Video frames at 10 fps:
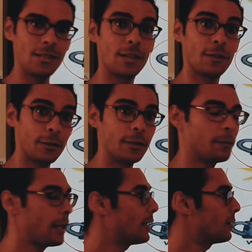is the
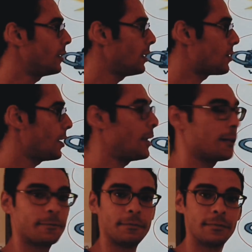third plant needs
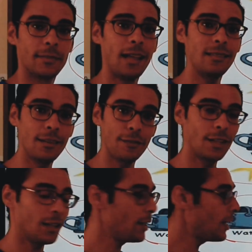here. And
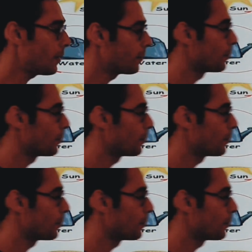definitely